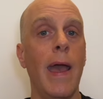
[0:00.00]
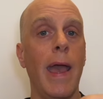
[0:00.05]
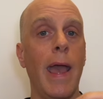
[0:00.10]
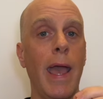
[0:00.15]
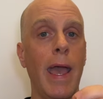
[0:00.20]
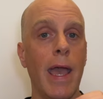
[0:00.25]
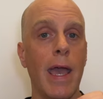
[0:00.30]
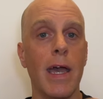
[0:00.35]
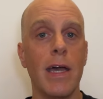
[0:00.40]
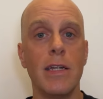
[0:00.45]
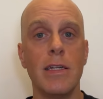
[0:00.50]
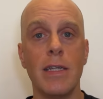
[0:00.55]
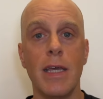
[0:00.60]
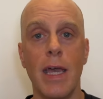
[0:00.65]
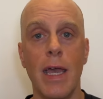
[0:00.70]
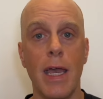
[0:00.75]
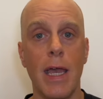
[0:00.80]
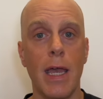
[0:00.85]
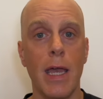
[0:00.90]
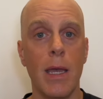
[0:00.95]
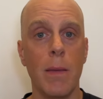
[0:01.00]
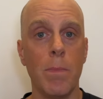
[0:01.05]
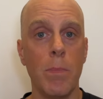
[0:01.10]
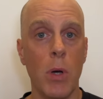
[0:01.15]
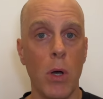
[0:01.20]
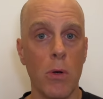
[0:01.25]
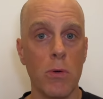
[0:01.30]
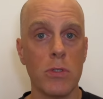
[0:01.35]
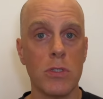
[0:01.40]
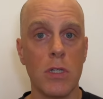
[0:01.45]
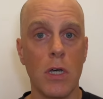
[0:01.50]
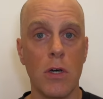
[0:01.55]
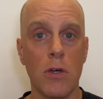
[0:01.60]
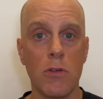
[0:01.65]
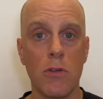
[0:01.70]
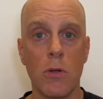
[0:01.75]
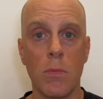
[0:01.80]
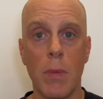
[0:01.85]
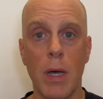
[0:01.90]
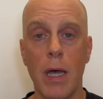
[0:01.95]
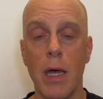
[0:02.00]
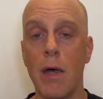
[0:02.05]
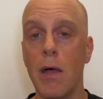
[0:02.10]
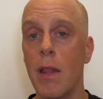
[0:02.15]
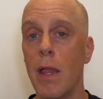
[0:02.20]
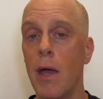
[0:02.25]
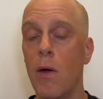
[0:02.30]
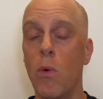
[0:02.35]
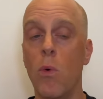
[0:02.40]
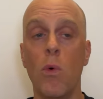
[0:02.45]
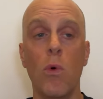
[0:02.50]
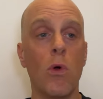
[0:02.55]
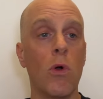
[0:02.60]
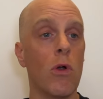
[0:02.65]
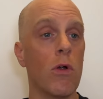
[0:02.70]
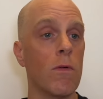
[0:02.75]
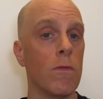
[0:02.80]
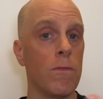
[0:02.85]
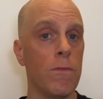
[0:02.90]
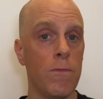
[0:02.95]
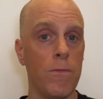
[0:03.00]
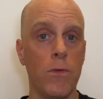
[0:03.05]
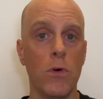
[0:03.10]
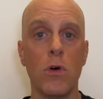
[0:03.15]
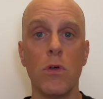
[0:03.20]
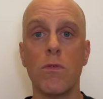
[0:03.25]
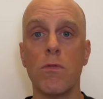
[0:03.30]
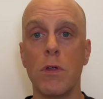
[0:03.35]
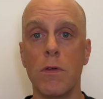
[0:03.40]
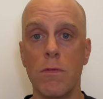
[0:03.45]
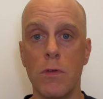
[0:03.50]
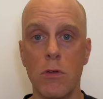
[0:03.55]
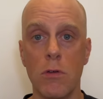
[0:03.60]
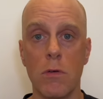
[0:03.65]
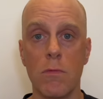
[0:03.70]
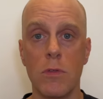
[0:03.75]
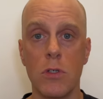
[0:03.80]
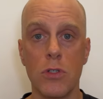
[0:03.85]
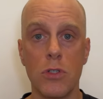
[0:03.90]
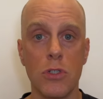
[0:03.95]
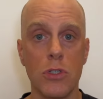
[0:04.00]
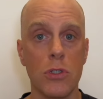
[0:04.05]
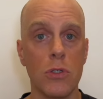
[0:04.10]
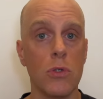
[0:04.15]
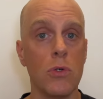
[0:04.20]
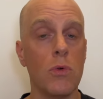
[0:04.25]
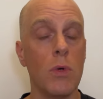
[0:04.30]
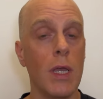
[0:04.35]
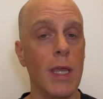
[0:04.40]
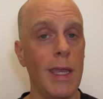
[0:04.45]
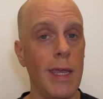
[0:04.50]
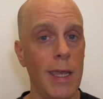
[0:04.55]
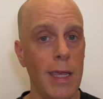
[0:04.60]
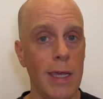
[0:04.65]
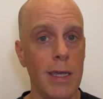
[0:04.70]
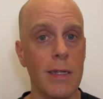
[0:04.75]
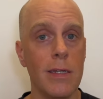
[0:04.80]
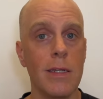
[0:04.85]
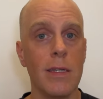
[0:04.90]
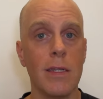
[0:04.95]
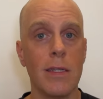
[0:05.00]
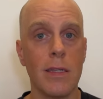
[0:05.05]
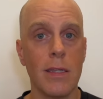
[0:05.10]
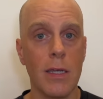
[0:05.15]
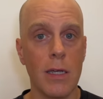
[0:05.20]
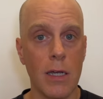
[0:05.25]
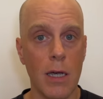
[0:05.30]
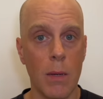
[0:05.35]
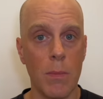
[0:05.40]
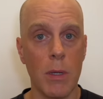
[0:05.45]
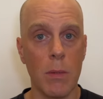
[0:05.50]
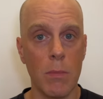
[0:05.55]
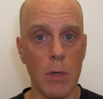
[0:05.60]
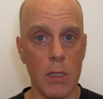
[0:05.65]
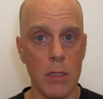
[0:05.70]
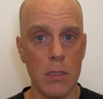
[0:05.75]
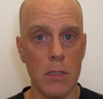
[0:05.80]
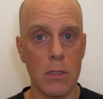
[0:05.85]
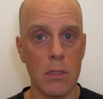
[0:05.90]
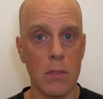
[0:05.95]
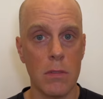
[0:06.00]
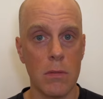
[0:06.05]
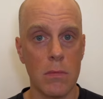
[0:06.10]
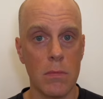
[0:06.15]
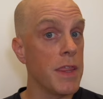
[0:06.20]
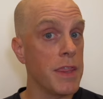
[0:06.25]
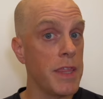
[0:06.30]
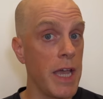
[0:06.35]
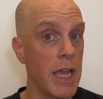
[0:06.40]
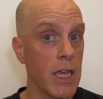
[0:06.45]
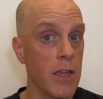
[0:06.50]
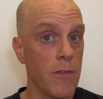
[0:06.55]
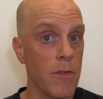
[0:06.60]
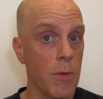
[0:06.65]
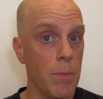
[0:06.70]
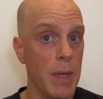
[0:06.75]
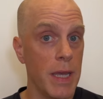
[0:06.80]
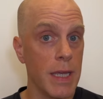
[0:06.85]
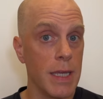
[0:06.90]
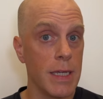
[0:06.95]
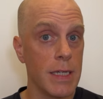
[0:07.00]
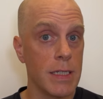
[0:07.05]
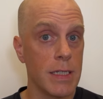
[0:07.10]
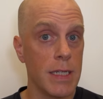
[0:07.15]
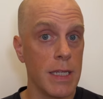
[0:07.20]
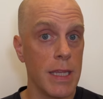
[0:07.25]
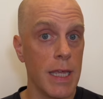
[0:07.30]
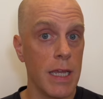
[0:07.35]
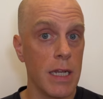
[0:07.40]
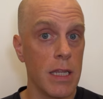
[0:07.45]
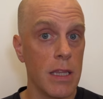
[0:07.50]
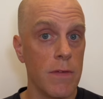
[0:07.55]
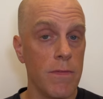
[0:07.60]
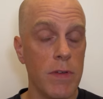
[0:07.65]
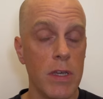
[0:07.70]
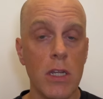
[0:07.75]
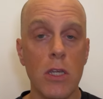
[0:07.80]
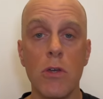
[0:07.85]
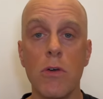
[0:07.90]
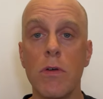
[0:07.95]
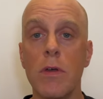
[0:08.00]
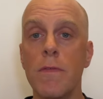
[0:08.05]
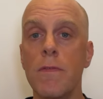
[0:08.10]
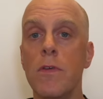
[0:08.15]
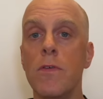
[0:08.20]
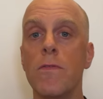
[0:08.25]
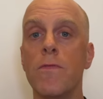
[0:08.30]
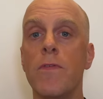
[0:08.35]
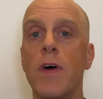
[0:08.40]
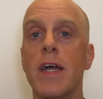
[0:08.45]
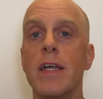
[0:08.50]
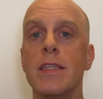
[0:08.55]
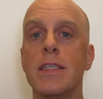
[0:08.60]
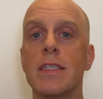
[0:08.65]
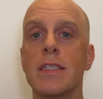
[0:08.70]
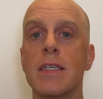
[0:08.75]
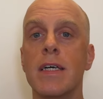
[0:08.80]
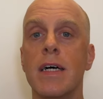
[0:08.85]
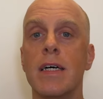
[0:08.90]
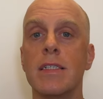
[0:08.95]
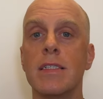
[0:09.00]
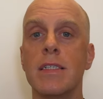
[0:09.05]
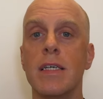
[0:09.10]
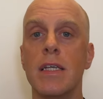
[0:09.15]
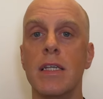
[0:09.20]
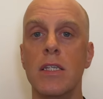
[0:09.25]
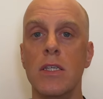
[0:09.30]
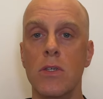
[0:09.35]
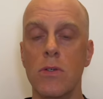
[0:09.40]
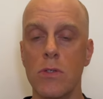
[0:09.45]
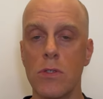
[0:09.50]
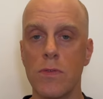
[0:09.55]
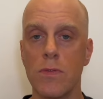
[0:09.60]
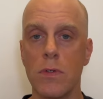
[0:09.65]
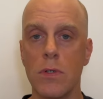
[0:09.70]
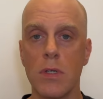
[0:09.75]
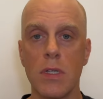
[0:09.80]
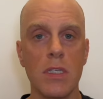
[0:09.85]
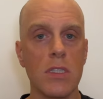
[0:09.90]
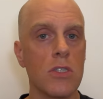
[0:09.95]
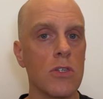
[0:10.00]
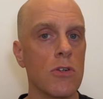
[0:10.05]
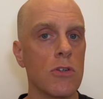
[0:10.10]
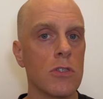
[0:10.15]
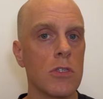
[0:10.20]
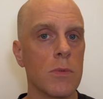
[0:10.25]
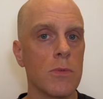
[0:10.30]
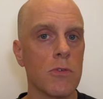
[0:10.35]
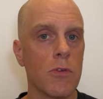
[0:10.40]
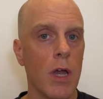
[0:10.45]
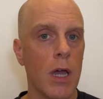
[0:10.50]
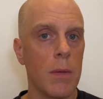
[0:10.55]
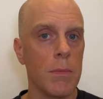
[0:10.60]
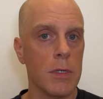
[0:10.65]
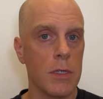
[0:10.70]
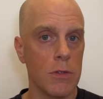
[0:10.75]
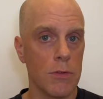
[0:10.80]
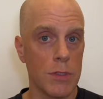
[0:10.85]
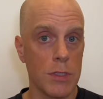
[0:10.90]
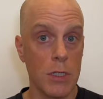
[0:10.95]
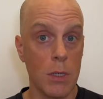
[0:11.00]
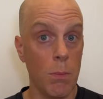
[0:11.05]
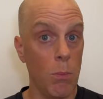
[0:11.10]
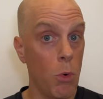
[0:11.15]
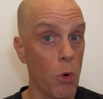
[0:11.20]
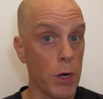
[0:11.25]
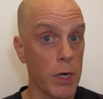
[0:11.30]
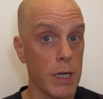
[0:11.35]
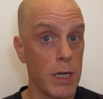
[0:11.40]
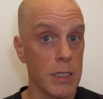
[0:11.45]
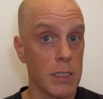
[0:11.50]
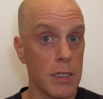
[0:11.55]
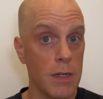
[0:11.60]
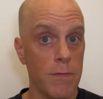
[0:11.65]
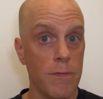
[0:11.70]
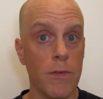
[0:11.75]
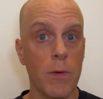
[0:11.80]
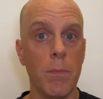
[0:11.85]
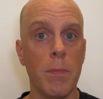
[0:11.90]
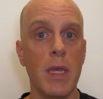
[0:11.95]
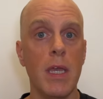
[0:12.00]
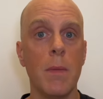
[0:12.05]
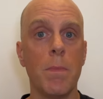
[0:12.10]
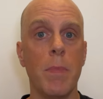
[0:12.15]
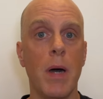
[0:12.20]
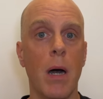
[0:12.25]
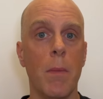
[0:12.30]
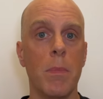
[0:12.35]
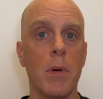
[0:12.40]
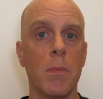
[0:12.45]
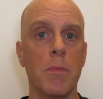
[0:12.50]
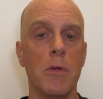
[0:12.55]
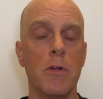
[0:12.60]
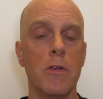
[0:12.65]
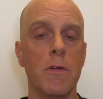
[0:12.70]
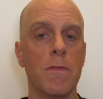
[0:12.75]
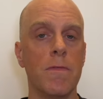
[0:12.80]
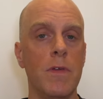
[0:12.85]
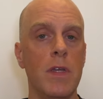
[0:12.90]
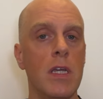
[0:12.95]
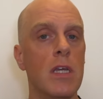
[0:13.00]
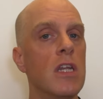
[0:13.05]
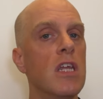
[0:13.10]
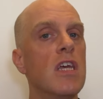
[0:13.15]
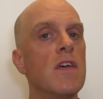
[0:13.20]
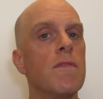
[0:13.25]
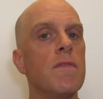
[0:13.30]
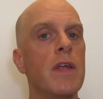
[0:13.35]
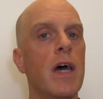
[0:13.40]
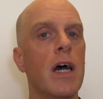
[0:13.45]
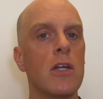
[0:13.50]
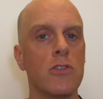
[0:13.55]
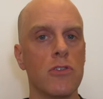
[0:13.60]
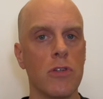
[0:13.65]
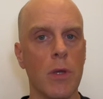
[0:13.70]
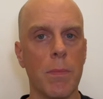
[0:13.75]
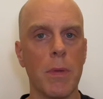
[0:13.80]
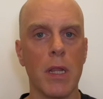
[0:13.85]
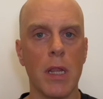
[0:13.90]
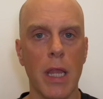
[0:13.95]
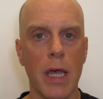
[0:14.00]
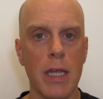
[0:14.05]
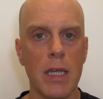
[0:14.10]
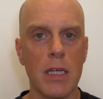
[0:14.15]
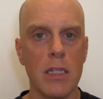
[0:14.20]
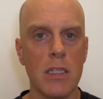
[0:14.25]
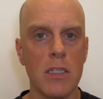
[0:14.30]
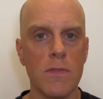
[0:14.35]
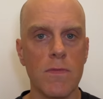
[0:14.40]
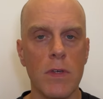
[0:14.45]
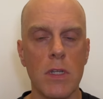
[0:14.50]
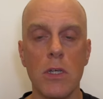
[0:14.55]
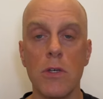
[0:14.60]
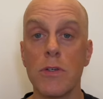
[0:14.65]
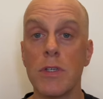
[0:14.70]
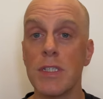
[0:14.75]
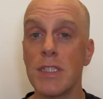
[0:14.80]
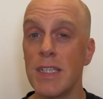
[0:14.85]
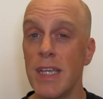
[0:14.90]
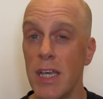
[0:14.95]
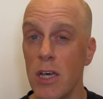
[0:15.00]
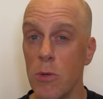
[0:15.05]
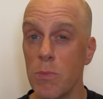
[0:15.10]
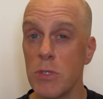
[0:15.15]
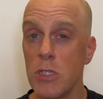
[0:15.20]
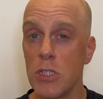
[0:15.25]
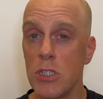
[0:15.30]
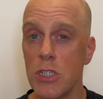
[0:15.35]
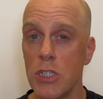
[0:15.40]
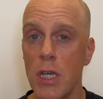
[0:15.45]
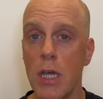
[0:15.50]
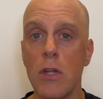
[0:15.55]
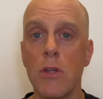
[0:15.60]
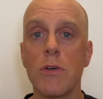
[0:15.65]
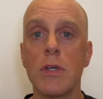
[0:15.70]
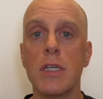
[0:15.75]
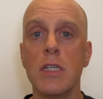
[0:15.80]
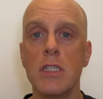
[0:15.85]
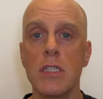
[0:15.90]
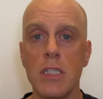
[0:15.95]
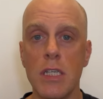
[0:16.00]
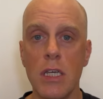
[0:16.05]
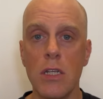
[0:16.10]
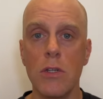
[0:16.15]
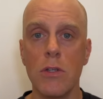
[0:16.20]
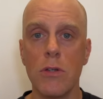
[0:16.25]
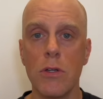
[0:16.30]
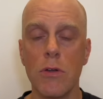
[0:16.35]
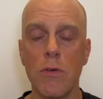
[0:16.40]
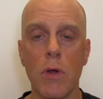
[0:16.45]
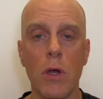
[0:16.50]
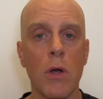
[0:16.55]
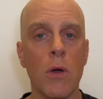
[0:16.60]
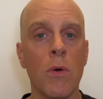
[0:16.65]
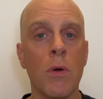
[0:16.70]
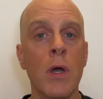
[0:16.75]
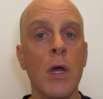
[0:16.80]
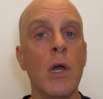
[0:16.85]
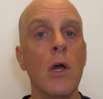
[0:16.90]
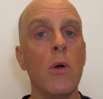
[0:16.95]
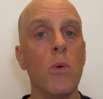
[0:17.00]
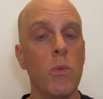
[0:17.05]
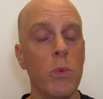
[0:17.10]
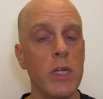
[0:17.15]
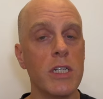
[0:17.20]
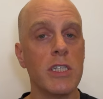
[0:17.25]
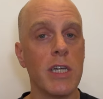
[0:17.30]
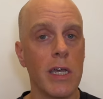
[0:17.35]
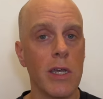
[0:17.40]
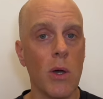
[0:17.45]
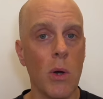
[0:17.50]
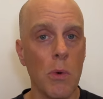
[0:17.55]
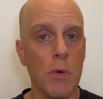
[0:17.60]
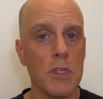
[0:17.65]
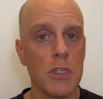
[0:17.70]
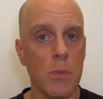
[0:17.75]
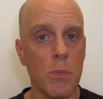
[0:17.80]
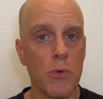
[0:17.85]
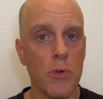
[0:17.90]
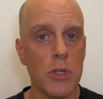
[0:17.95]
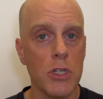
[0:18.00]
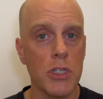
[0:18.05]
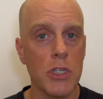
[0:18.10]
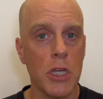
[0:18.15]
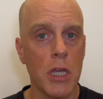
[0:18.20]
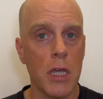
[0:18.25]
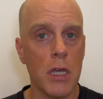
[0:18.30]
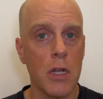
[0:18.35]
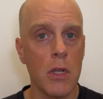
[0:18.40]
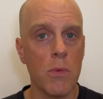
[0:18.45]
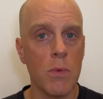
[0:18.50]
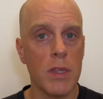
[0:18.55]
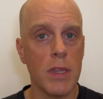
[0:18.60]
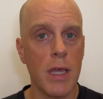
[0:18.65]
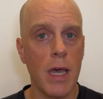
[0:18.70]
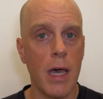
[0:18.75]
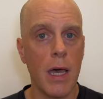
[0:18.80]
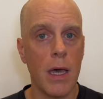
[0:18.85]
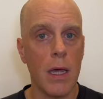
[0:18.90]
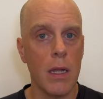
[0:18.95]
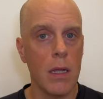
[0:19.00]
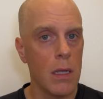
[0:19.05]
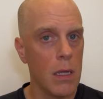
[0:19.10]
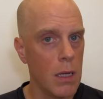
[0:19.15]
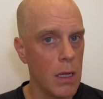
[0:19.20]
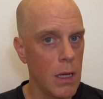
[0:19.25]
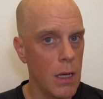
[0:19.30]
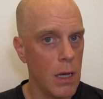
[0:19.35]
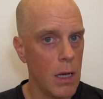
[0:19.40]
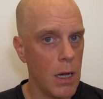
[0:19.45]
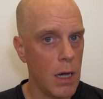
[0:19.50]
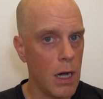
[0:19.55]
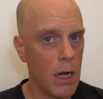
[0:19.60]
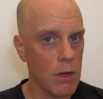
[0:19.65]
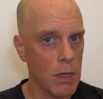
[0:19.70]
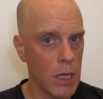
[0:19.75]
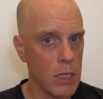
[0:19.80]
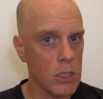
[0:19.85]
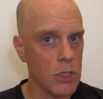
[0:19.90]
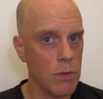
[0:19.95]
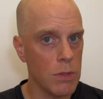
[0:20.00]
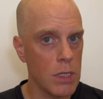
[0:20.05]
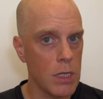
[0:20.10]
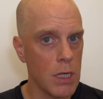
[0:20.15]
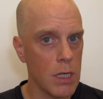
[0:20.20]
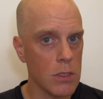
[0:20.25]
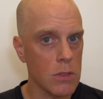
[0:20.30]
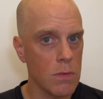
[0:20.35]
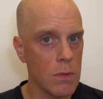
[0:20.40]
and a post 100 mile or full review of this shoe in the coming months. Thank you for making it to the end of the video. If you find this content useful, consider subscribing. You'll see more content from me pop up in your feed. If not, drop a like on this video because it helps this channel continue to grow, which I always appreciate. And with that, I'll catch you in the next